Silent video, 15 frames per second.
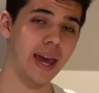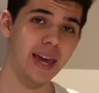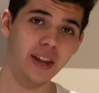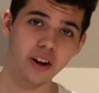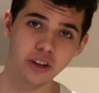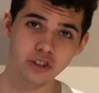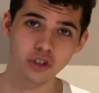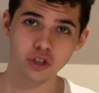
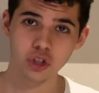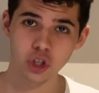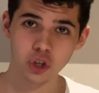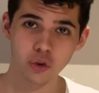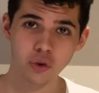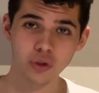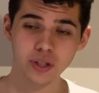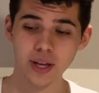800
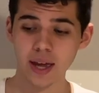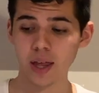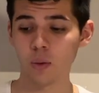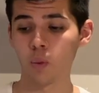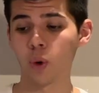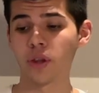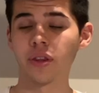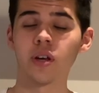euros
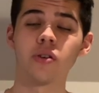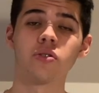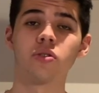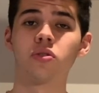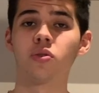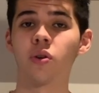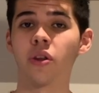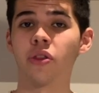and
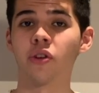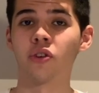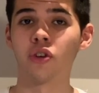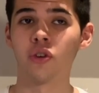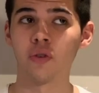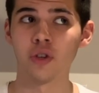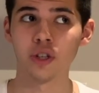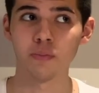1200
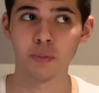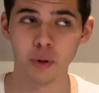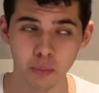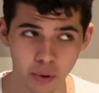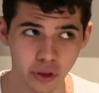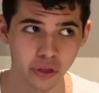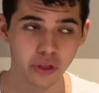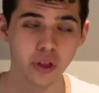euros per
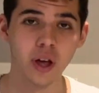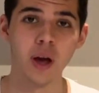month.